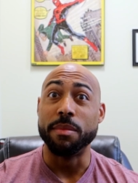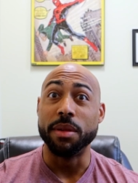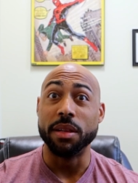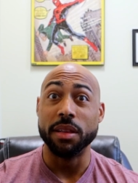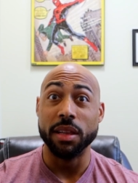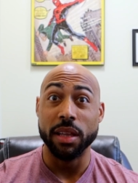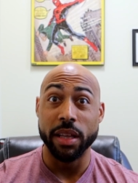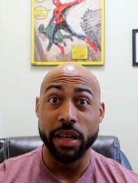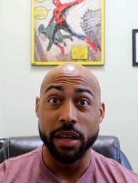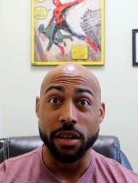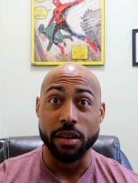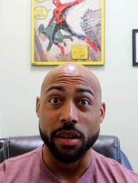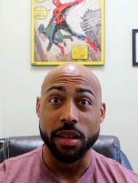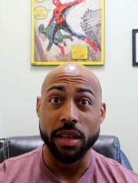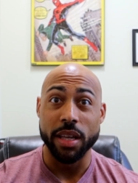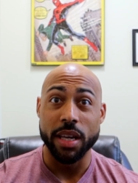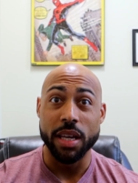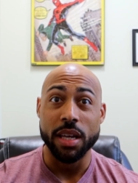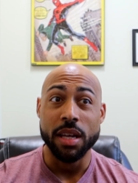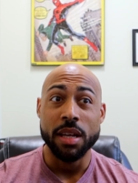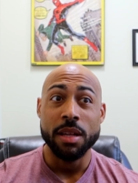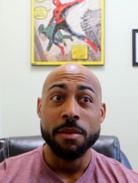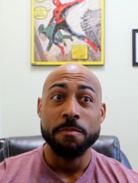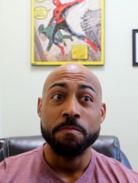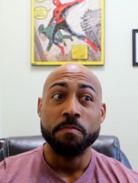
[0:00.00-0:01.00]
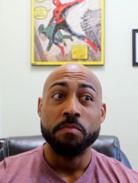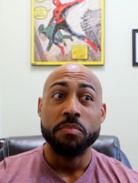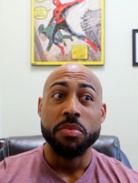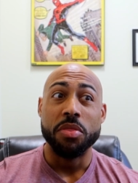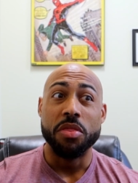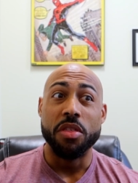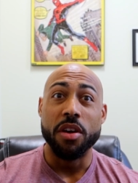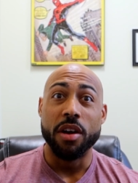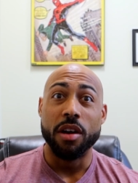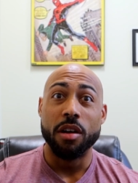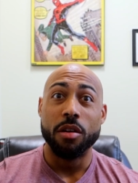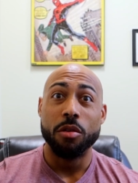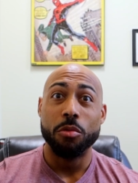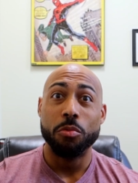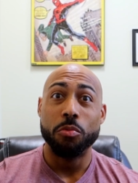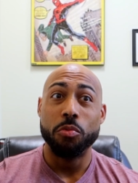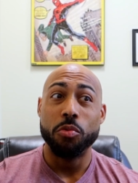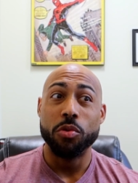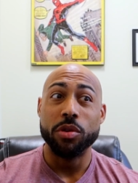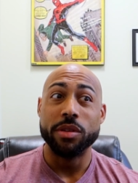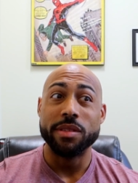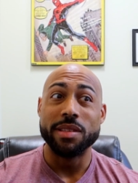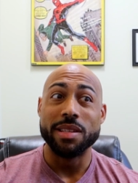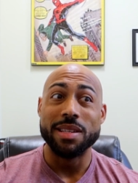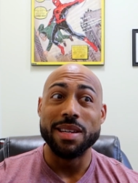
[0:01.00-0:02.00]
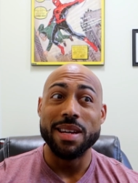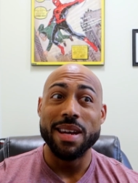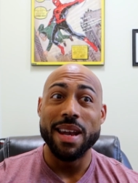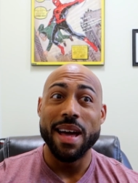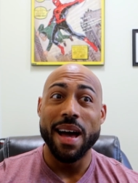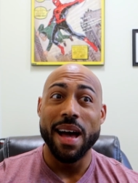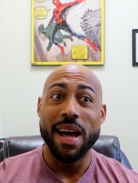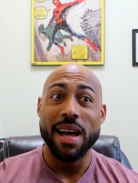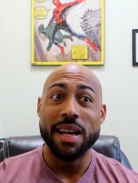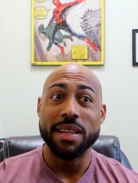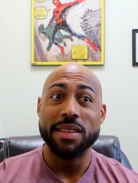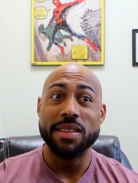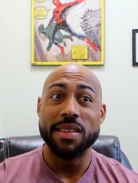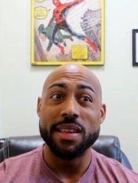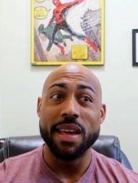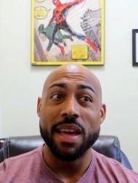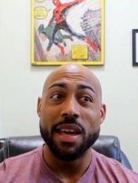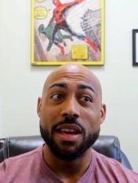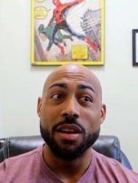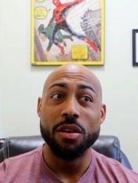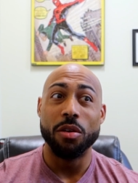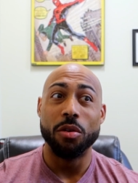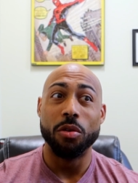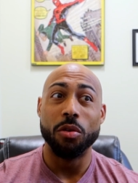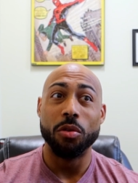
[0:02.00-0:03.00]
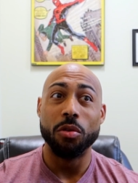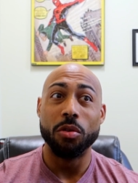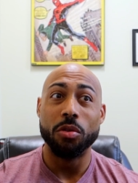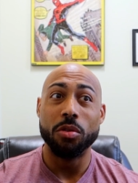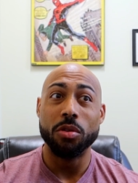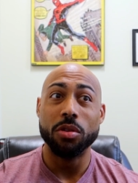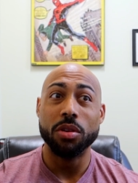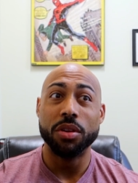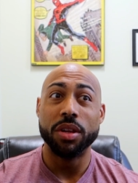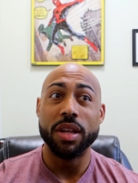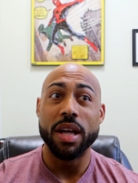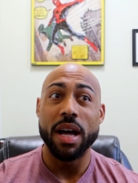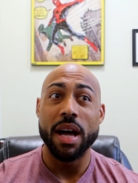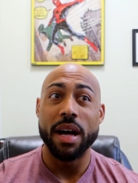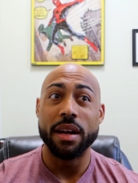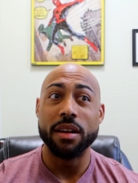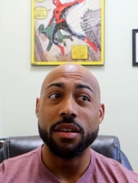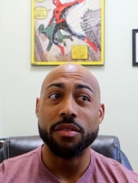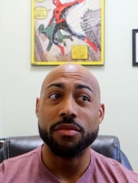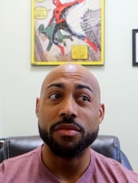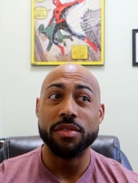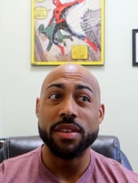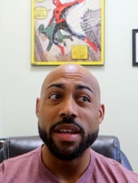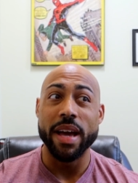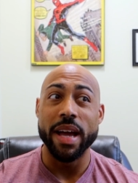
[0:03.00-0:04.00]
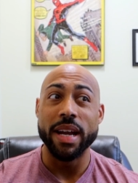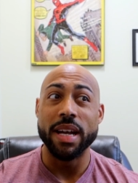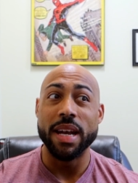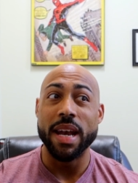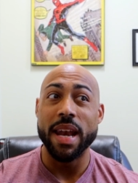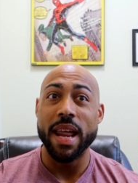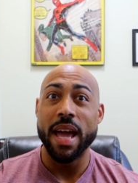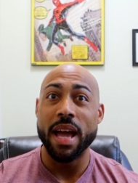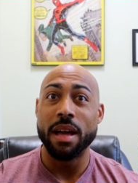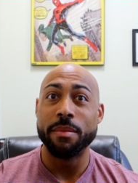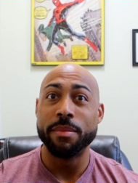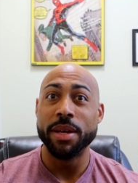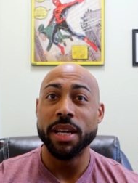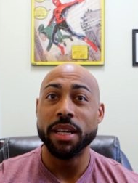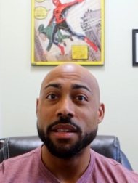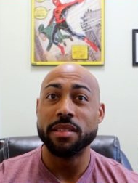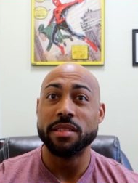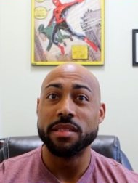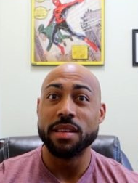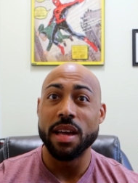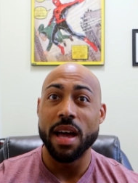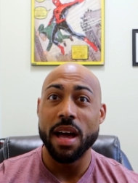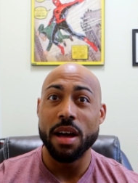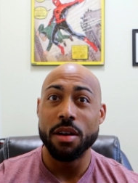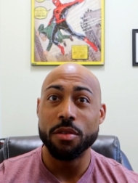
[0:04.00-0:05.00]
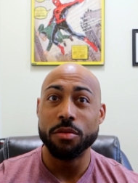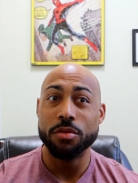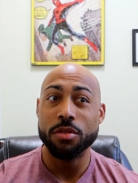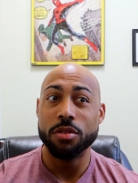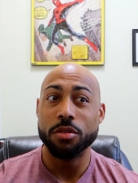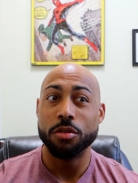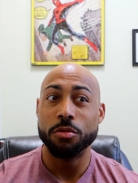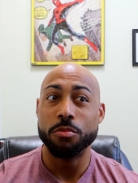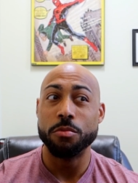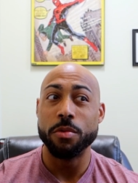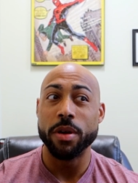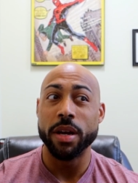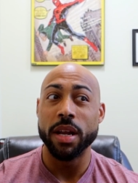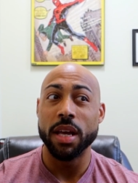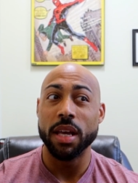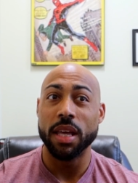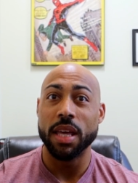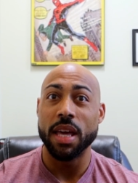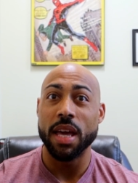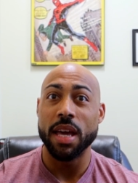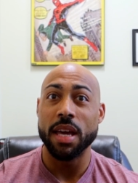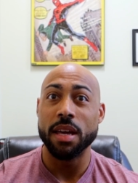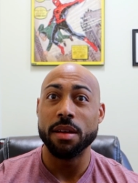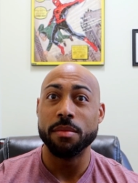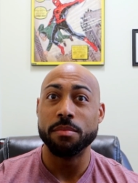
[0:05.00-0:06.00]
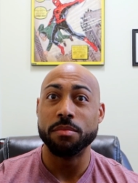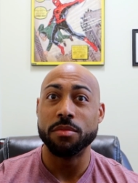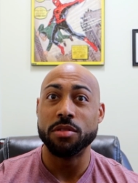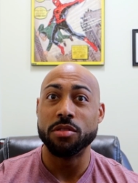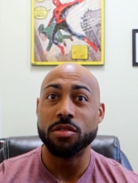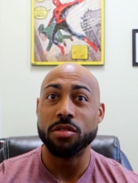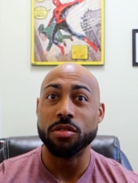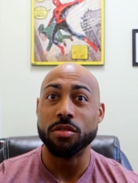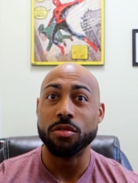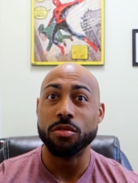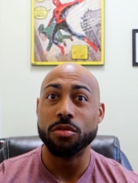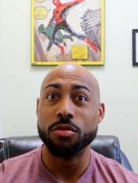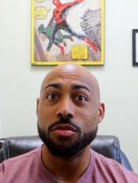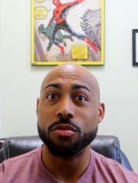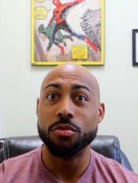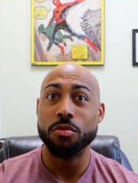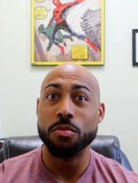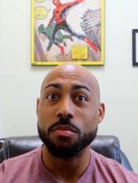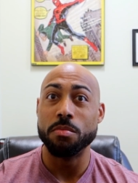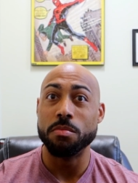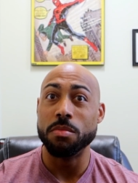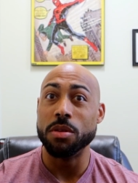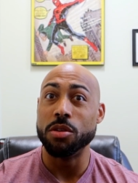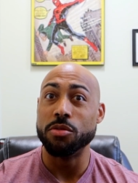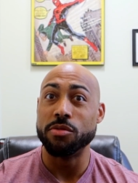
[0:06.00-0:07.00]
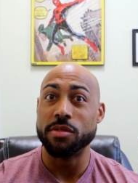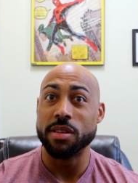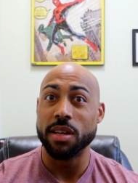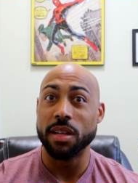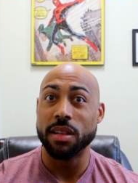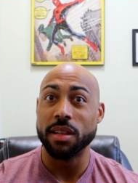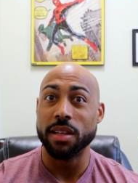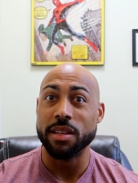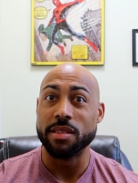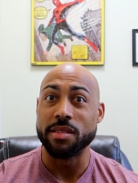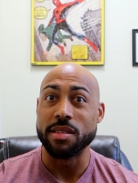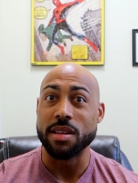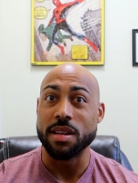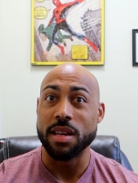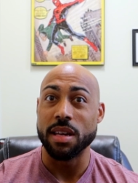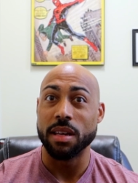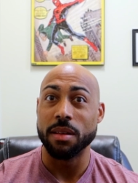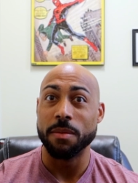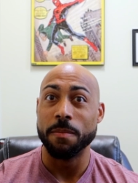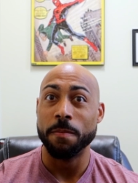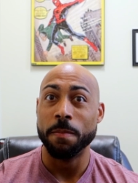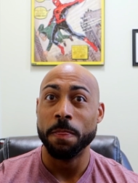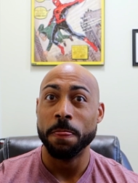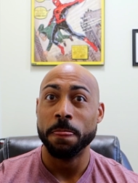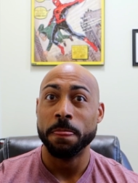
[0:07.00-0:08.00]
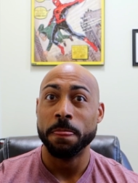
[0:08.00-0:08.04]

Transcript: Literally, there was not a whole lot of dynamic sound when it came to music listening.